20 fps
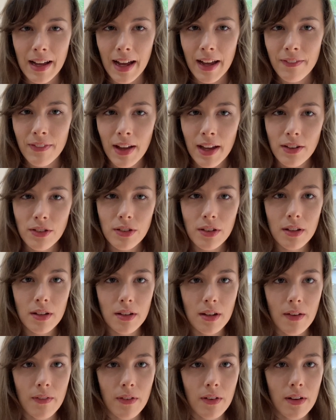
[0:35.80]
I've actually
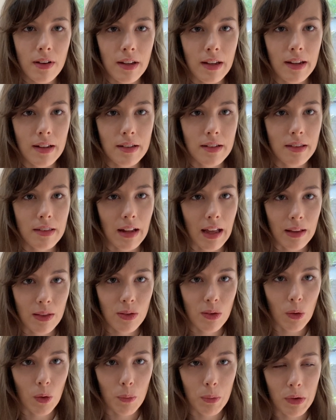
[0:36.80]
never eaten
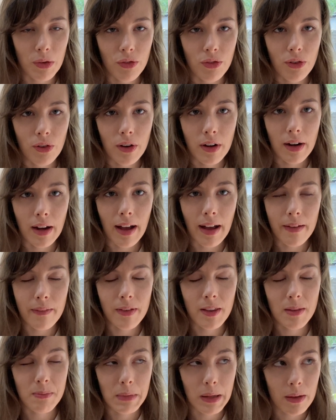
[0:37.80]
natto before. I've
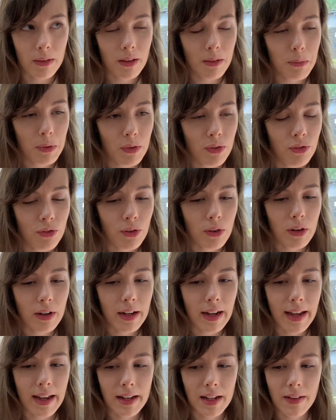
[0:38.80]
smelled it before
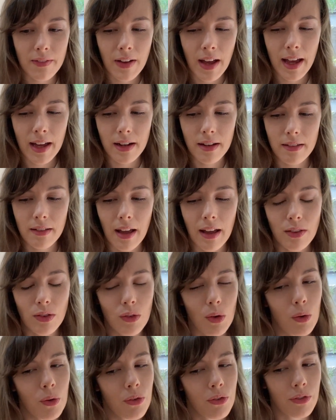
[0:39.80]
and I've had
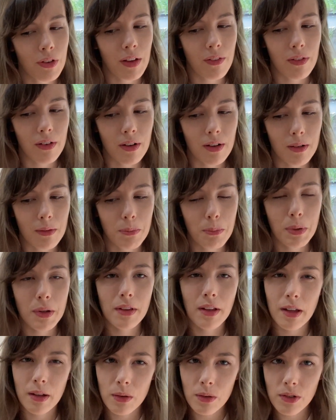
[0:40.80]
natto flavored
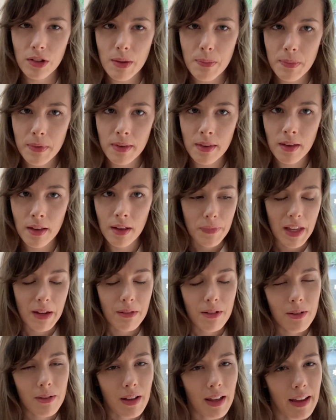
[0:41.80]
potato chips. They
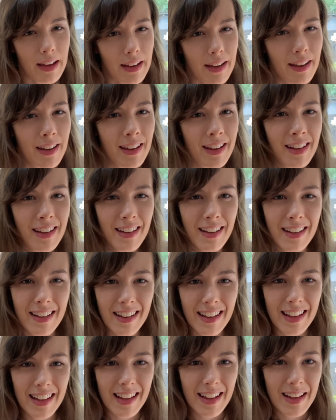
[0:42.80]
were okay.
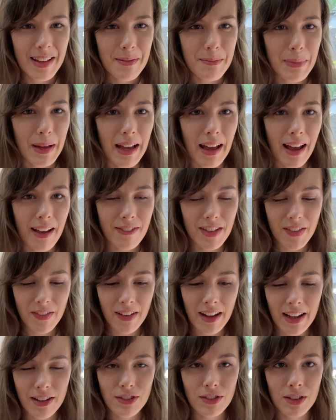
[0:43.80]
But I've never
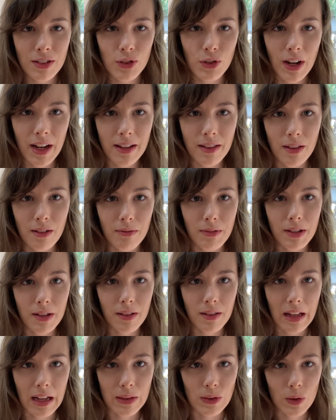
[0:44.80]
actually tried the real
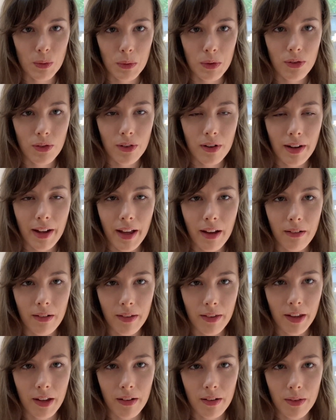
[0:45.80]
natto before. I
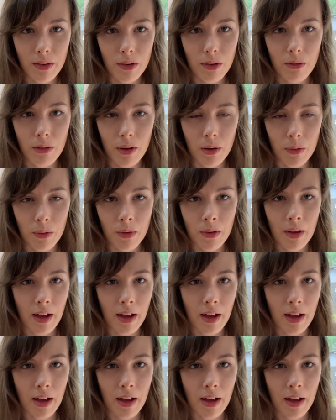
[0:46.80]
always hear it's gross.